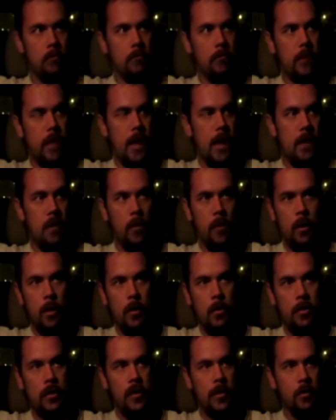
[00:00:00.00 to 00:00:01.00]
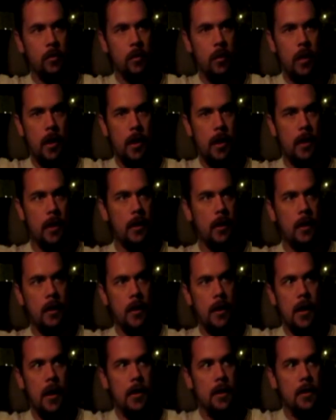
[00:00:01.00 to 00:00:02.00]
down the road this way,
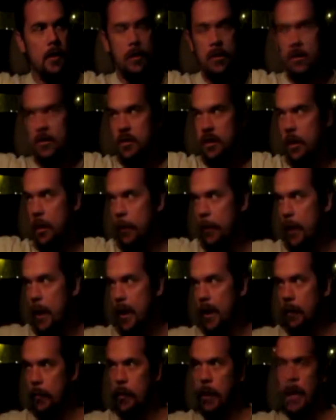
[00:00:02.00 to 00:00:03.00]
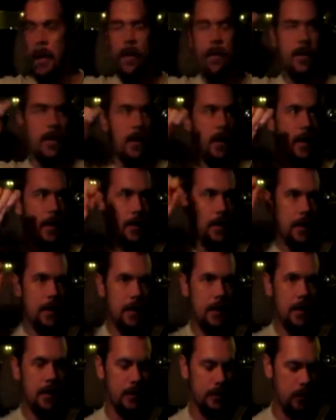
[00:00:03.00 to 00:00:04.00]
and then you can just come back around and hit
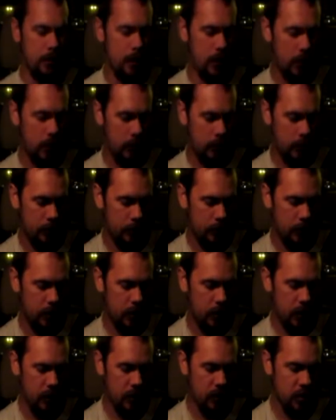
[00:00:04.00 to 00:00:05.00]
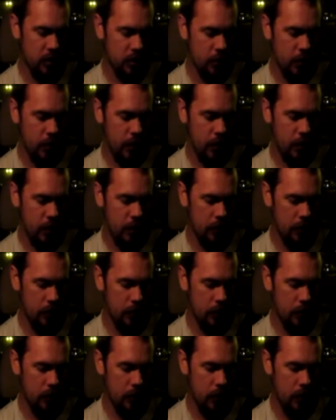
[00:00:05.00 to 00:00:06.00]
the cluster spawn here.
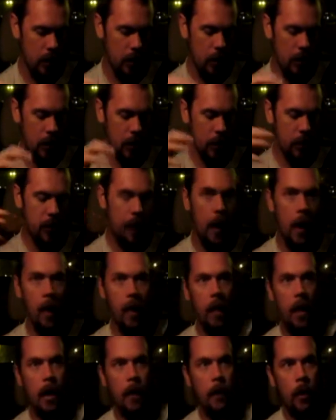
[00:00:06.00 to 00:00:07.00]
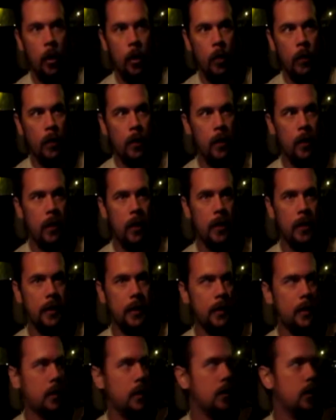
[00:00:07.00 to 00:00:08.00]
So you can find a lot of Pokemon around
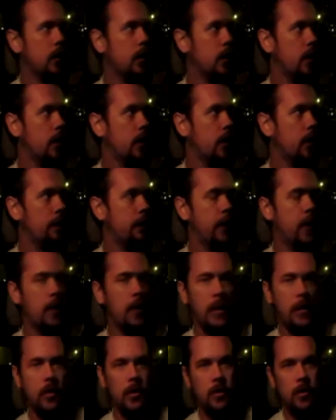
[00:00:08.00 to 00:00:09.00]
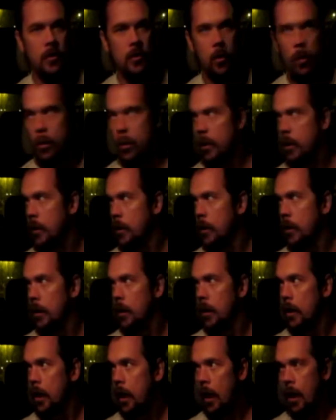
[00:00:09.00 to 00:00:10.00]
here in a very short
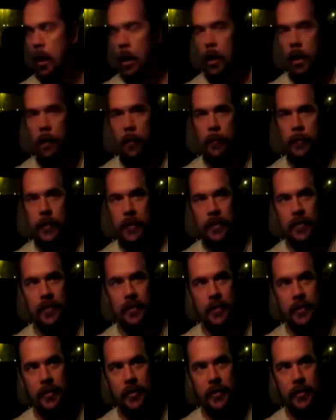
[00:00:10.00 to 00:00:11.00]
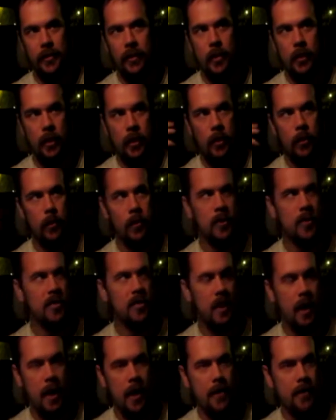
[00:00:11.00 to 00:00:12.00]
distance, which is
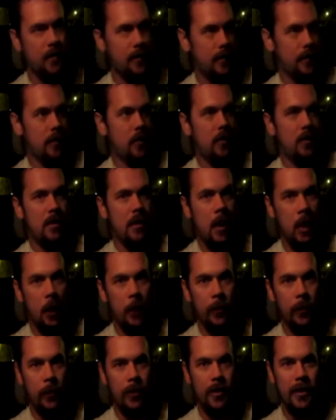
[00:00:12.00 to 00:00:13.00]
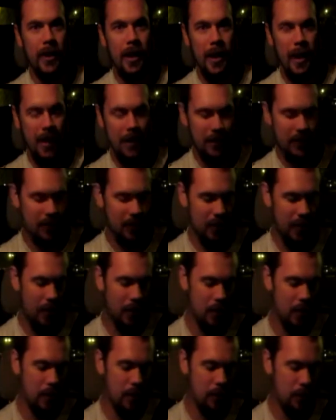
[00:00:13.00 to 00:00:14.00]
nice because it helps with gas.
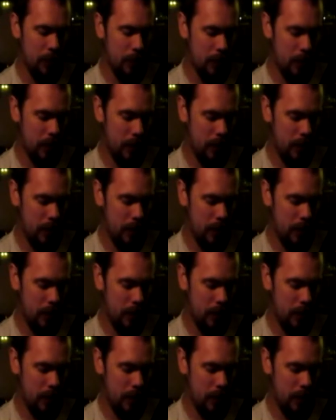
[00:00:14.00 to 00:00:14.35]
But